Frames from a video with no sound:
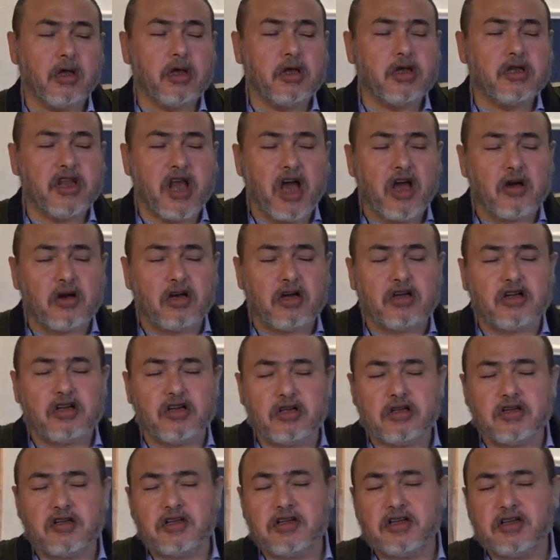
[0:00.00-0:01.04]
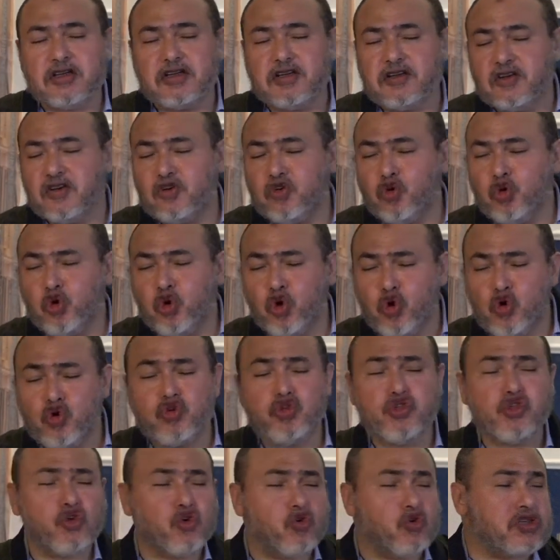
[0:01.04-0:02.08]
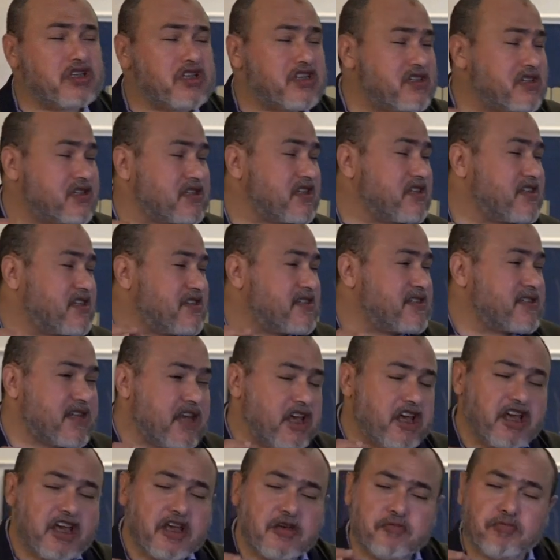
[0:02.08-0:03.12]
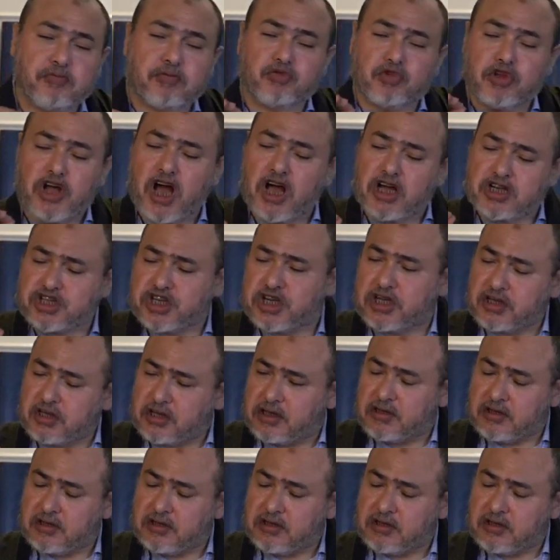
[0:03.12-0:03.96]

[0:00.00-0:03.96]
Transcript: Now, who uses the same logic